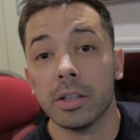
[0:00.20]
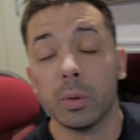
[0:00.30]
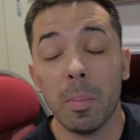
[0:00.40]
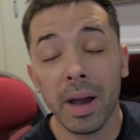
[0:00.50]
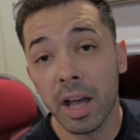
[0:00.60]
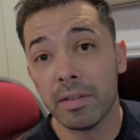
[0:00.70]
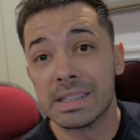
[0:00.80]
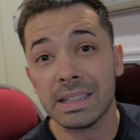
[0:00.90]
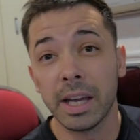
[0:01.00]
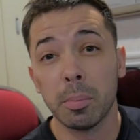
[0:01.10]
so we might have a
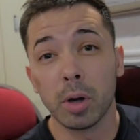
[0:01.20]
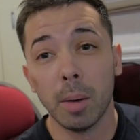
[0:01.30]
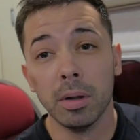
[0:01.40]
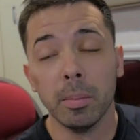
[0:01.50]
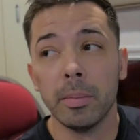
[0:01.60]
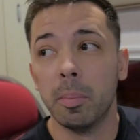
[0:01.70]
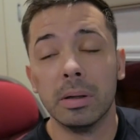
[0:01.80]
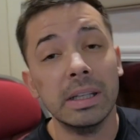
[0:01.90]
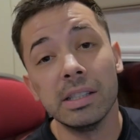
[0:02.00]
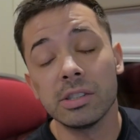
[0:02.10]
slight problem. The
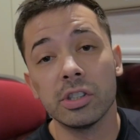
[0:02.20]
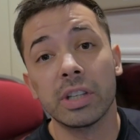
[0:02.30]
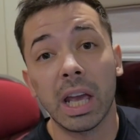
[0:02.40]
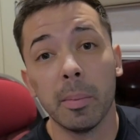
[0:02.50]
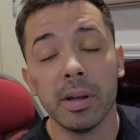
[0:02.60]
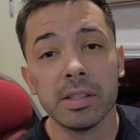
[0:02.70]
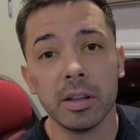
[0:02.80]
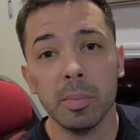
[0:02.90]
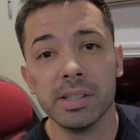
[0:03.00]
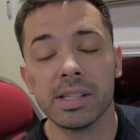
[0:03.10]
police just came into
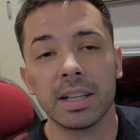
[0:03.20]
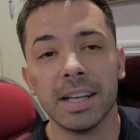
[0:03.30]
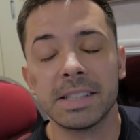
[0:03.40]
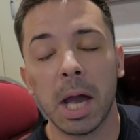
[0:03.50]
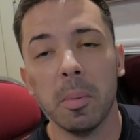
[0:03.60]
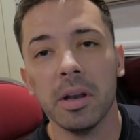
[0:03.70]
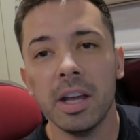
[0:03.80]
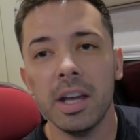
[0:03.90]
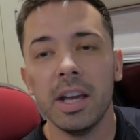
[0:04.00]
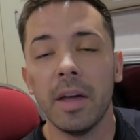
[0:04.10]
the business class cabin,
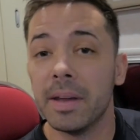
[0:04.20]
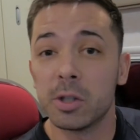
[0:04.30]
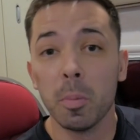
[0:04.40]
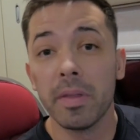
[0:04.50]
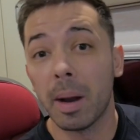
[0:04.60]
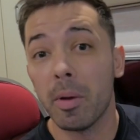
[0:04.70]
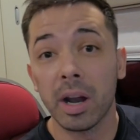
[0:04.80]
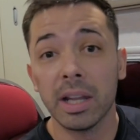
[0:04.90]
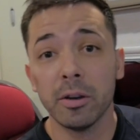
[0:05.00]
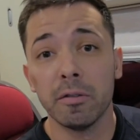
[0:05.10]
and they told me that I'm
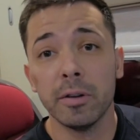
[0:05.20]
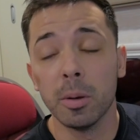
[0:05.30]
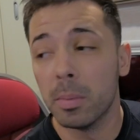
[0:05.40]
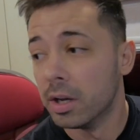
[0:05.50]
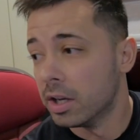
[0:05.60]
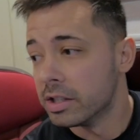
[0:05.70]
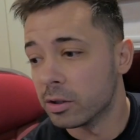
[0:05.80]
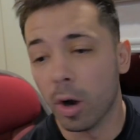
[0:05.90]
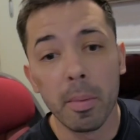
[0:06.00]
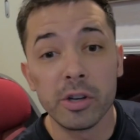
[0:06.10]
not allowed to film.
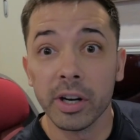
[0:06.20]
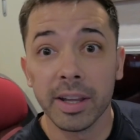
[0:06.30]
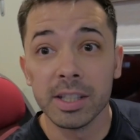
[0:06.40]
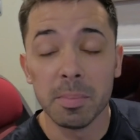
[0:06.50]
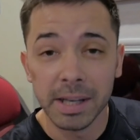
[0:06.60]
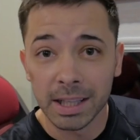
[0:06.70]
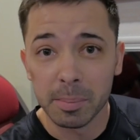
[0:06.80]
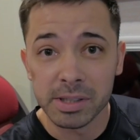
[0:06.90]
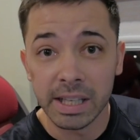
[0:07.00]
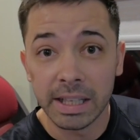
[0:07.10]
So I'm going to try to get as many
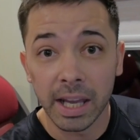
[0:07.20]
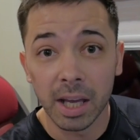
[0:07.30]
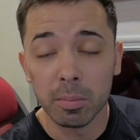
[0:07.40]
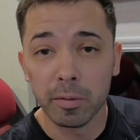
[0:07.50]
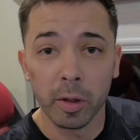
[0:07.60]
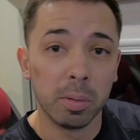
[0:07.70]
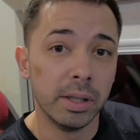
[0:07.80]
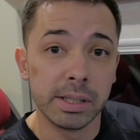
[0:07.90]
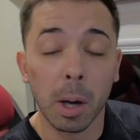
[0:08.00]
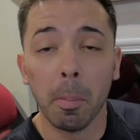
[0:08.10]
clips as I can before the
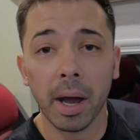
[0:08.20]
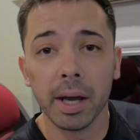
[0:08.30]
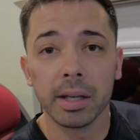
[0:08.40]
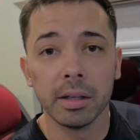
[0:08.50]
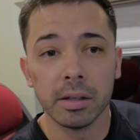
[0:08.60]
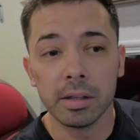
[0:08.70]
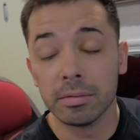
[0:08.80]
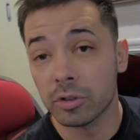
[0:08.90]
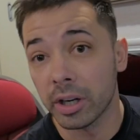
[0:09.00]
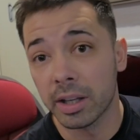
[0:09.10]
police come back and
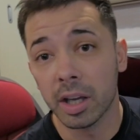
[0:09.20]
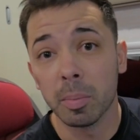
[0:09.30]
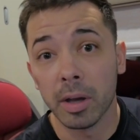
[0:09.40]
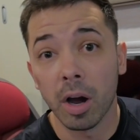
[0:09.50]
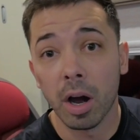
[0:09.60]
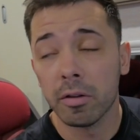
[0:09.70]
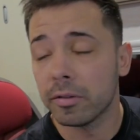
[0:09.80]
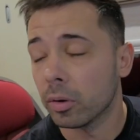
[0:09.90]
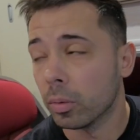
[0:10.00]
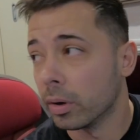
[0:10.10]
try to kick me off
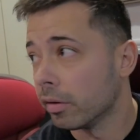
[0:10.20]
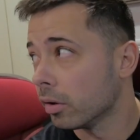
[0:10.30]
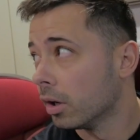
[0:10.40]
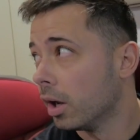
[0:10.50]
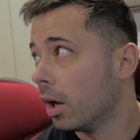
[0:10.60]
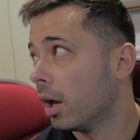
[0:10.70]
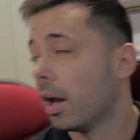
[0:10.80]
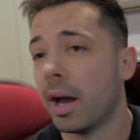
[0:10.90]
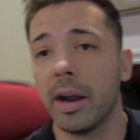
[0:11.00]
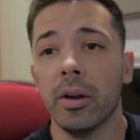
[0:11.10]
or whatever.
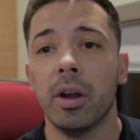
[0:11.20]
I don't